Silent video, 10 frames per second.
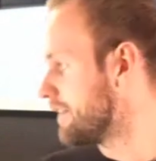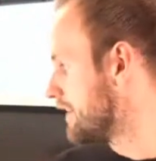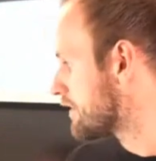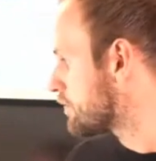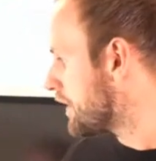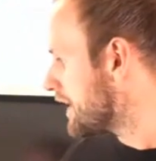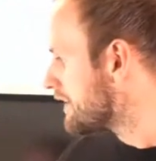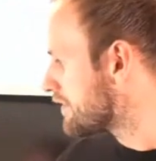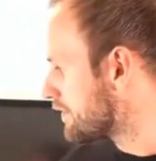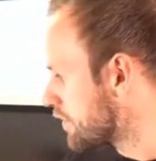This one
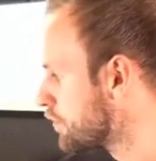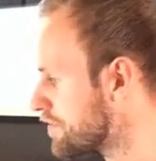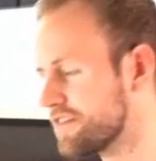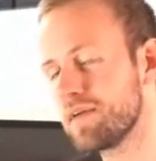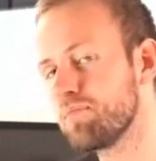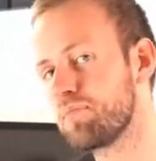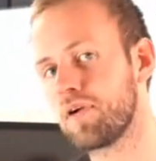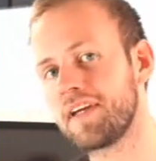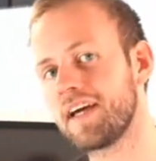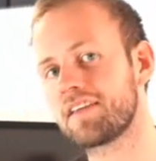is so
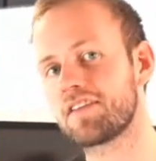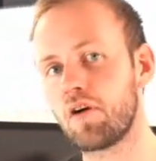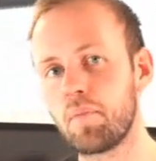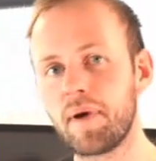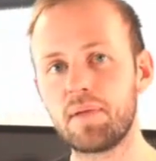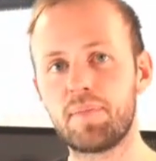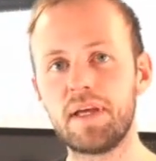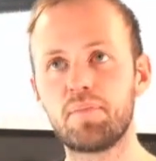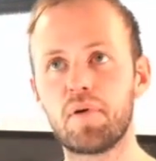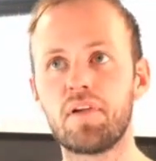simple, yet so many
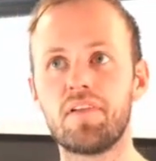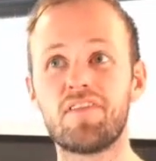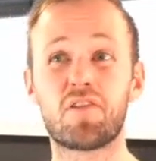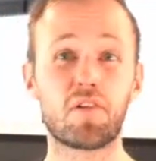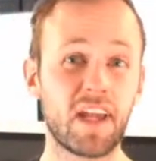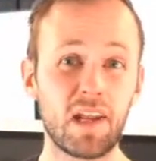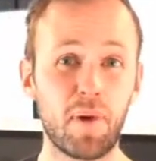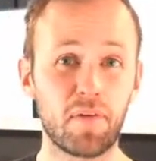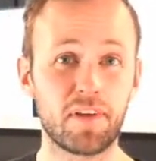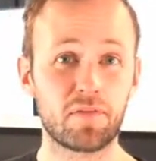people forget
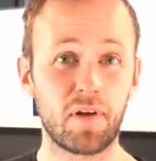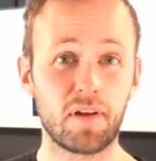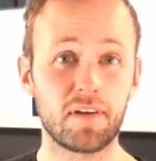about this one.